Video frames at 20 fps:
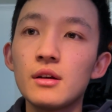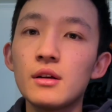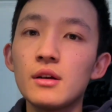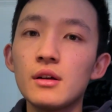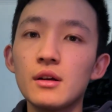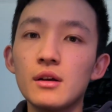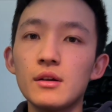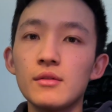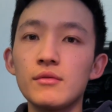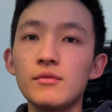
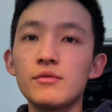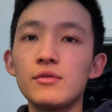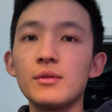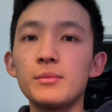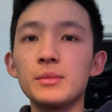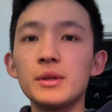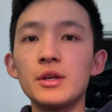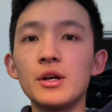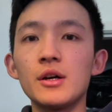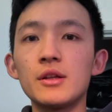from
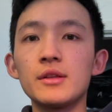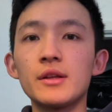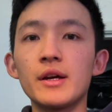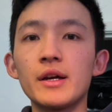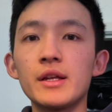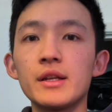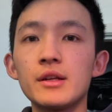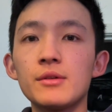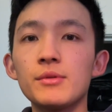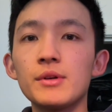the
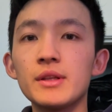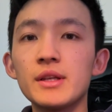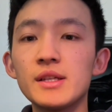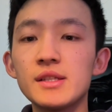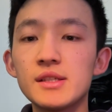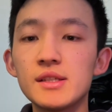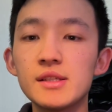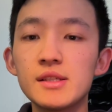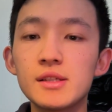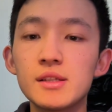online
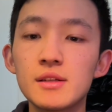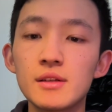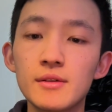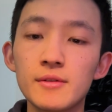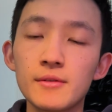releases.